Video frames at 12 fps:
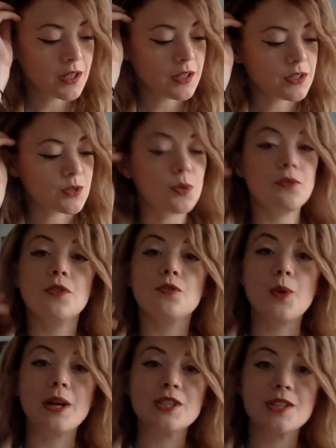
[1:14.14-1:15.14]
So if you've
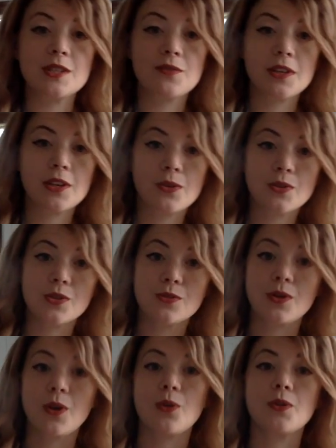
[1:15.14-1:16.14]
watched these videos, you
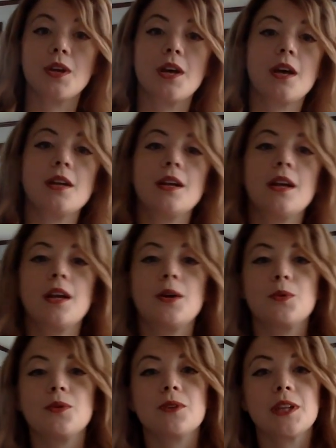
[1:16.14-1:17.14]
know that
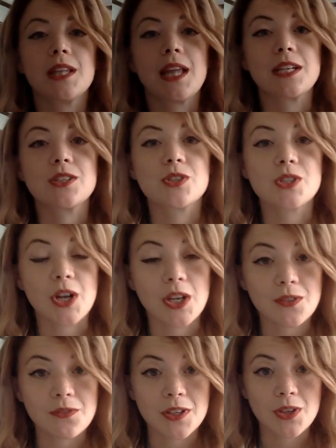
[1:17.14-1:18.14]
we really like to start
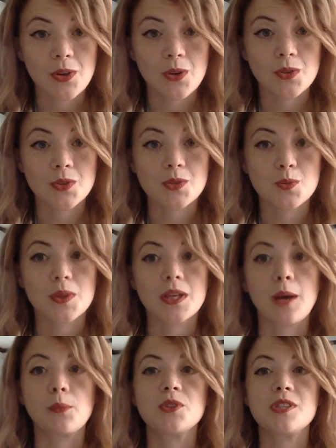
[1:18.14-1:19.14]
the videos with a
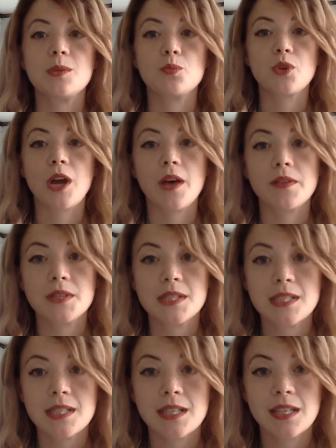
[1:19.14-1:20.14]
couple deep
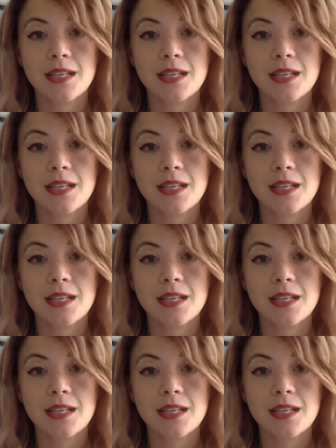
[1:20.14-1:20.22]
breaths.